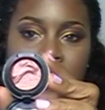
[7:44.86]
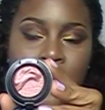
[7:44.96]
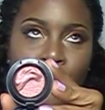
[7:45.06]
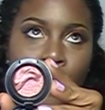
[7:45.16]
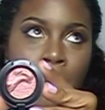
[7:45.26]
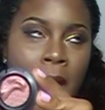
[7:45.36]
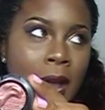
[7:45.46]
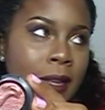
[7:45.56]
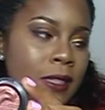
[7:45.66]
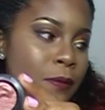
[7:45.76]
this
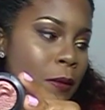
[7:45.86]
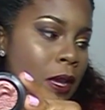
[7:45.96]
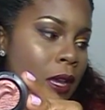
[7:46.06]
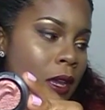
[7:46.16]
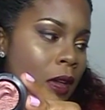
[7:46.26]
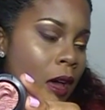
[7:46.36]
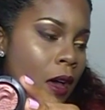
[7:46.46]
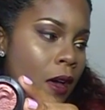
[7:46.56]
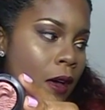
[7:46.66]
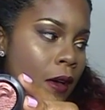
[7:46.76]
reminds
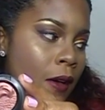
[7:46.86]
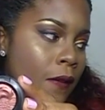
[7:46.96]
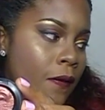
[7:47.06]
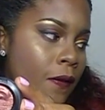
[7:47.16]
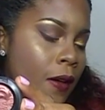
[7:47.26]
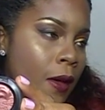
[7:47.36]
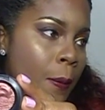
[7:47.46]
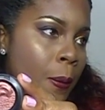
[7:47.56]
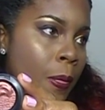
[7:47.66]
me of